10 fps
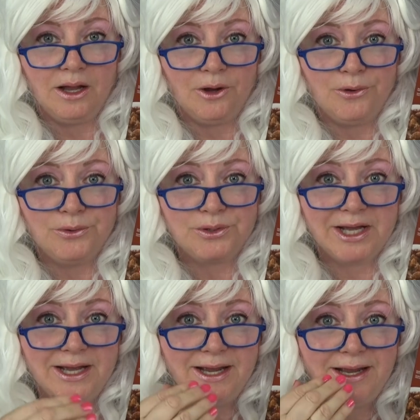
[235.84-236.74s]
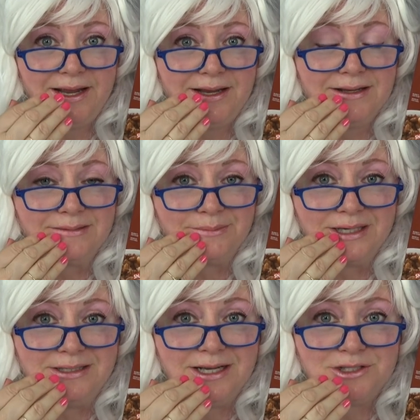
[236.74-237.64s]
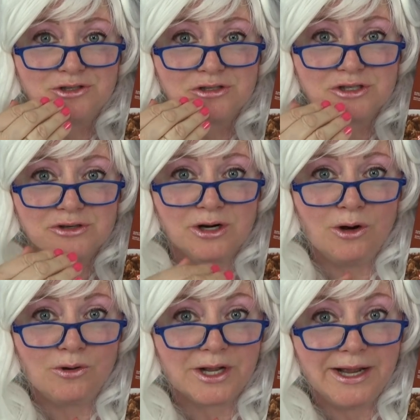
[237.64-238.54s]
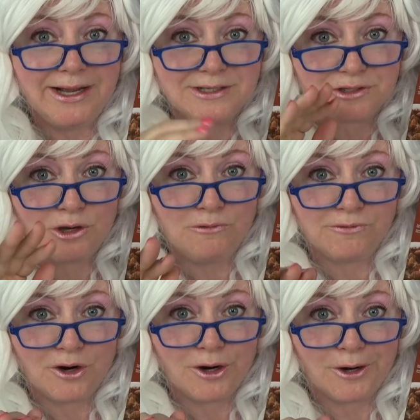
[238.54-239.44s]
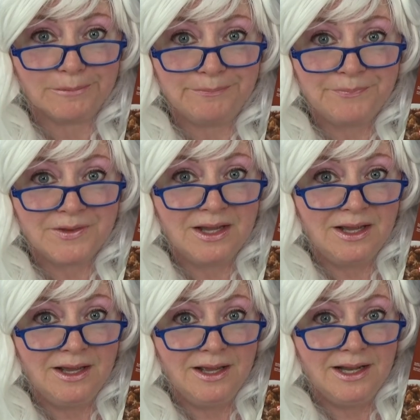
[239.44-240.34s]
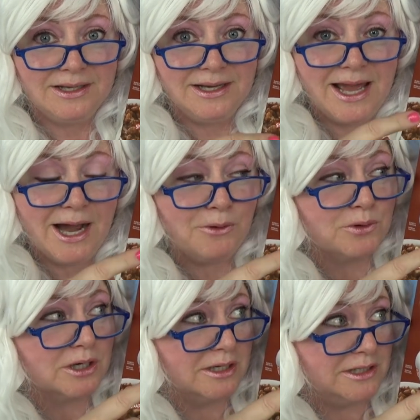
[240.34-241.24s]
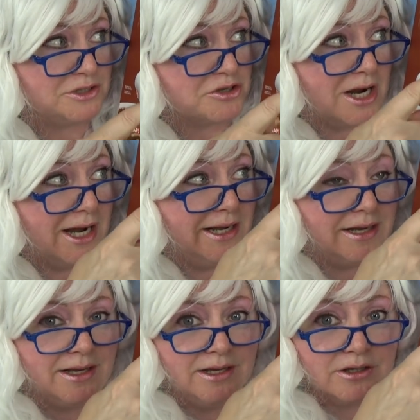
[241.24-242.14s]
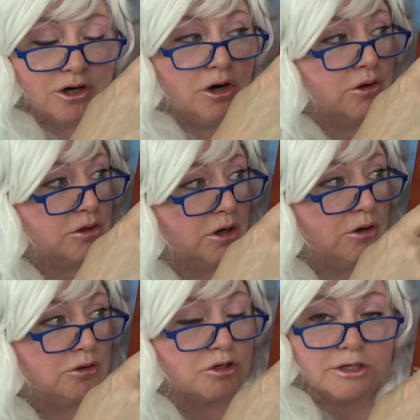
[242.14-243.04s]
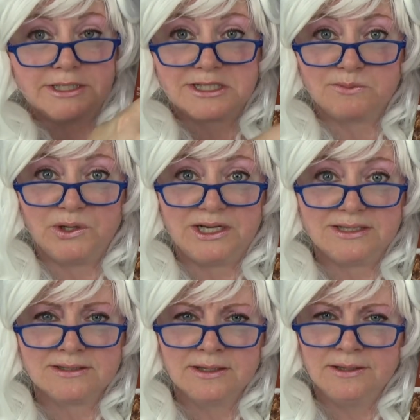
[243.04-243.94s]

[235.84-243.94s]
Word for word: Okay, my dentures are okay so far. Now we're gonna try Cocoa Krispies.